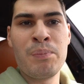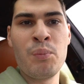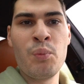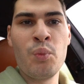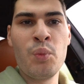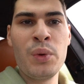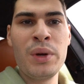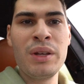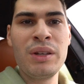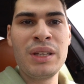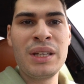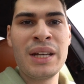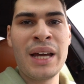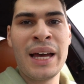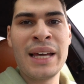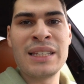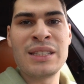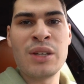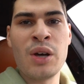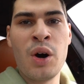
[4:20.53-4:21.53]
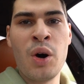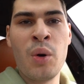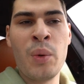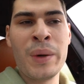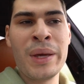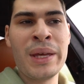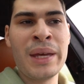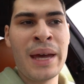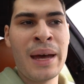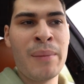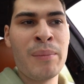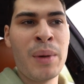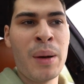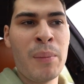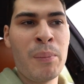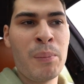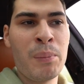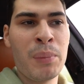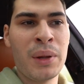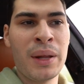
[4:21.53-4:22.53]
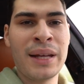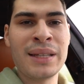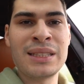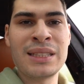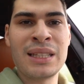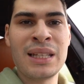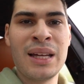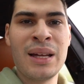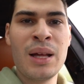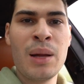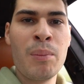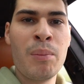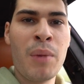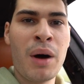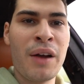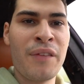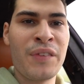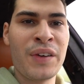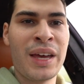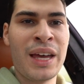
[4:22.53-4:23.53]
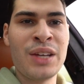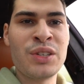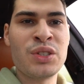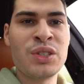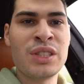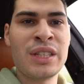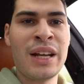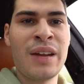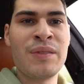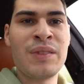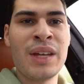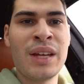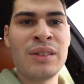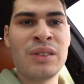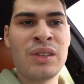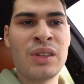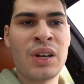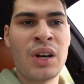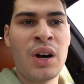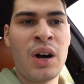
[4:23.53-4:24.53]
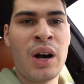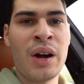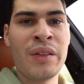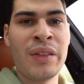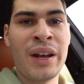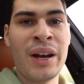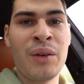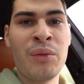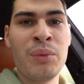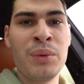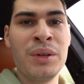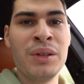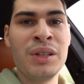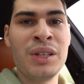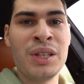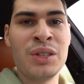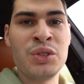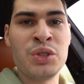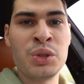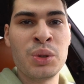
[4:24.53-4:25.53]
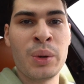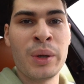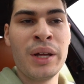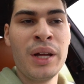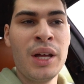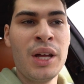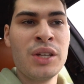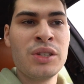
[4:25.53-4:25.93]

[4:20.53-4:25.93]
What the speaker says: really nice OEM plus modifications that I've done to the car that I really enjoy.